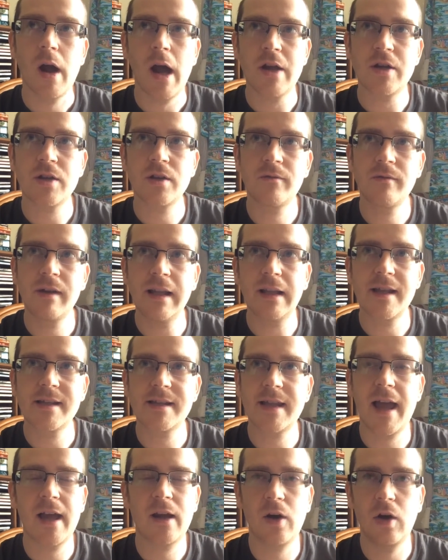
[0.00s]
I should have
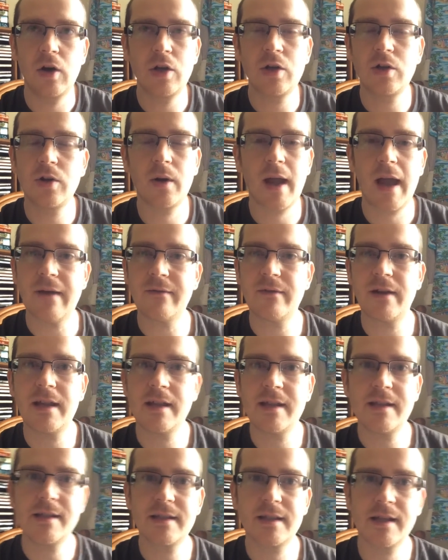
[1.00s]
realized, hang on, you don't have
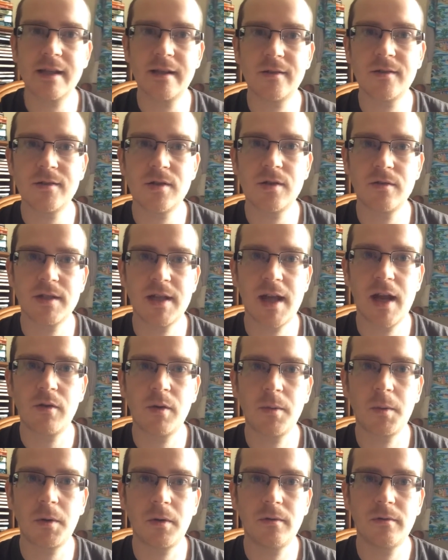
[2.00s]
any of these skills. You're
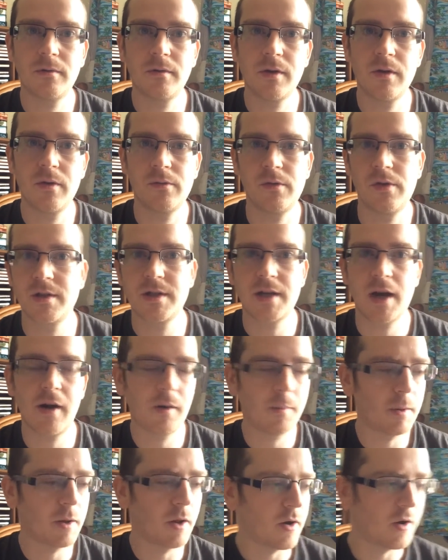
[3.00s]
terrible. You're
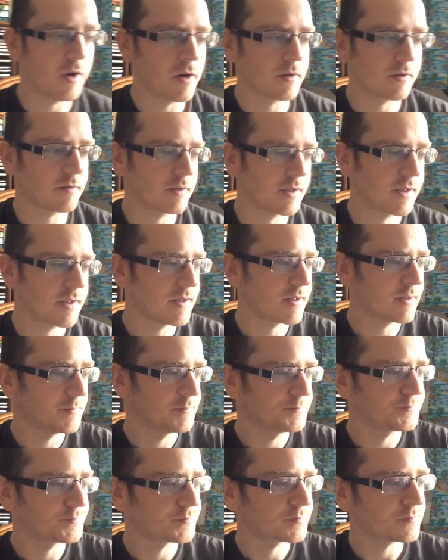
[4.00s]
terrible at art, Chris.